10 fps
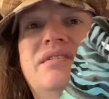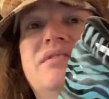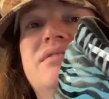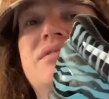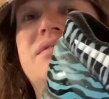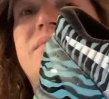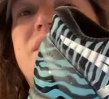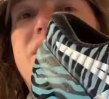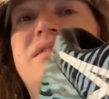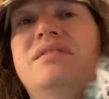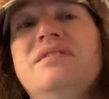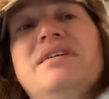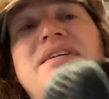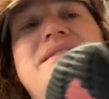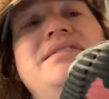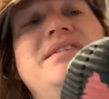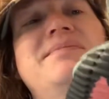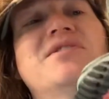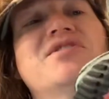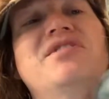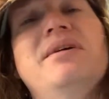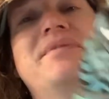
Some uh, like zebra striped